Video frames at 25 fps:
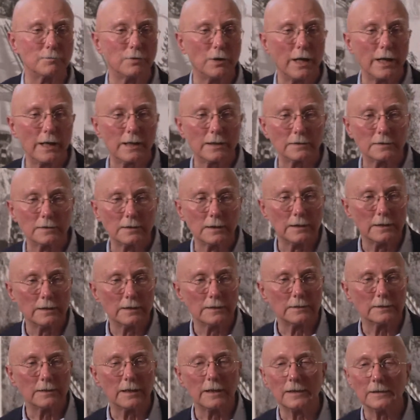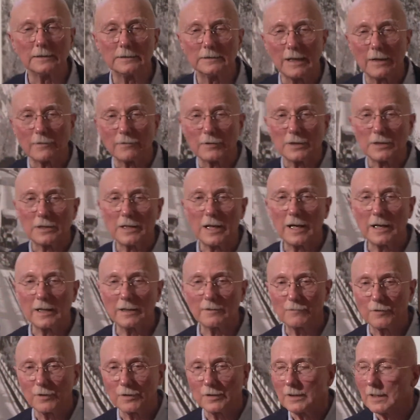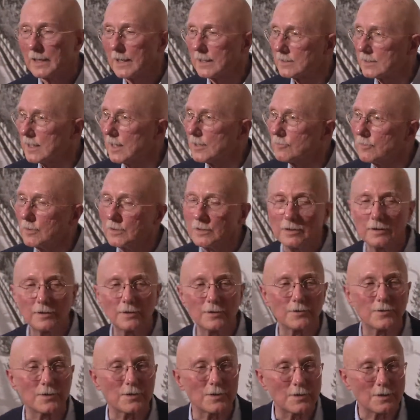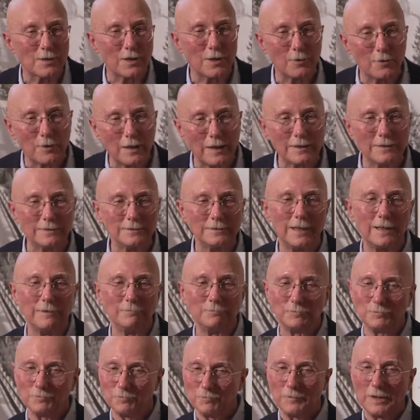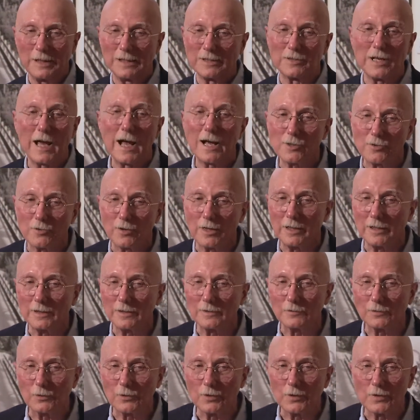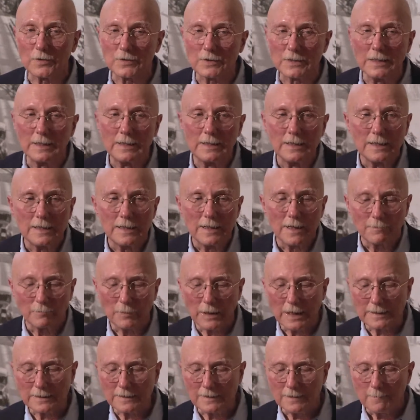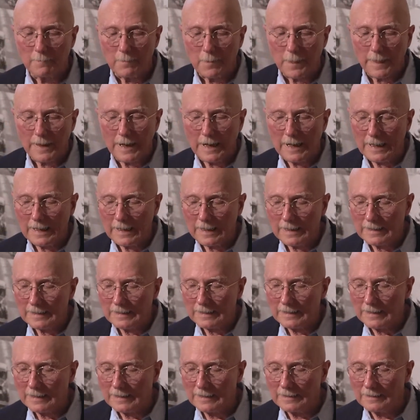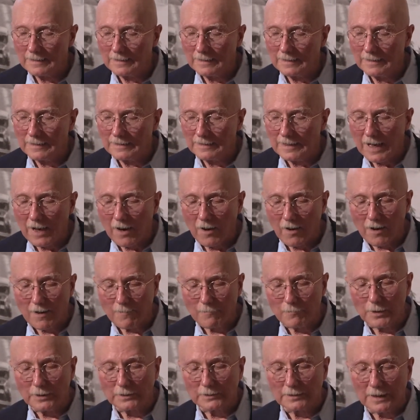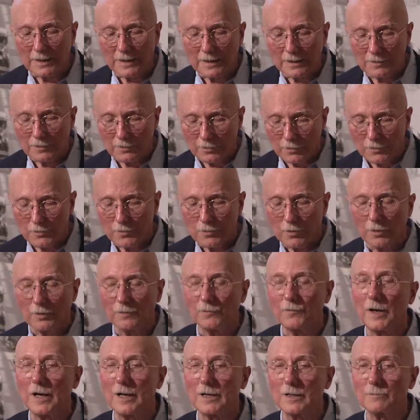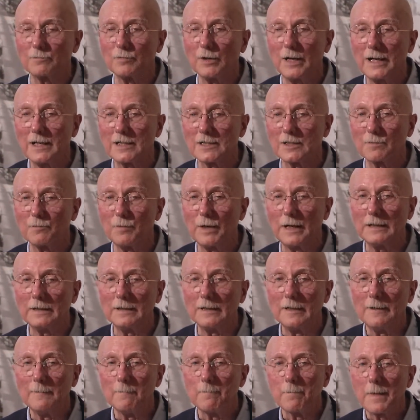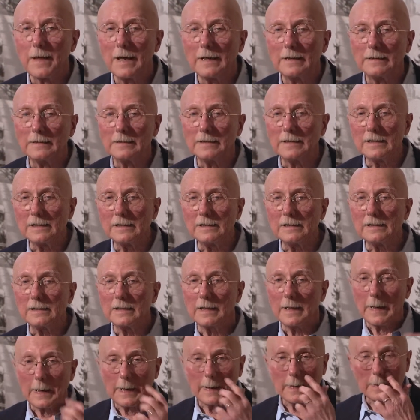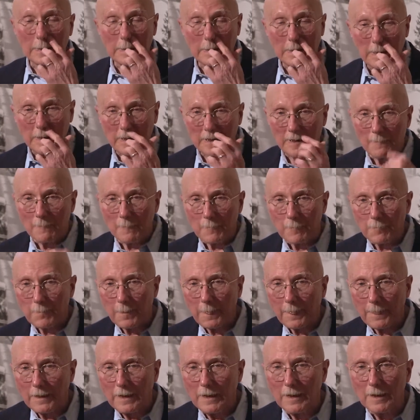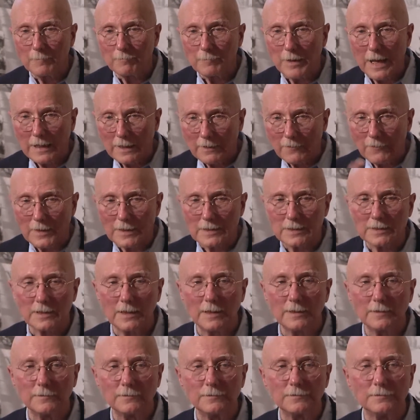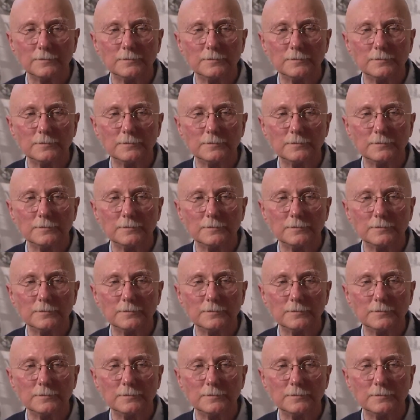plant uh, every day for the next hundred years or so. I, I'm exaggerating, of course. But uh, they are building new coal-fired plants, but the, the uh, benefits of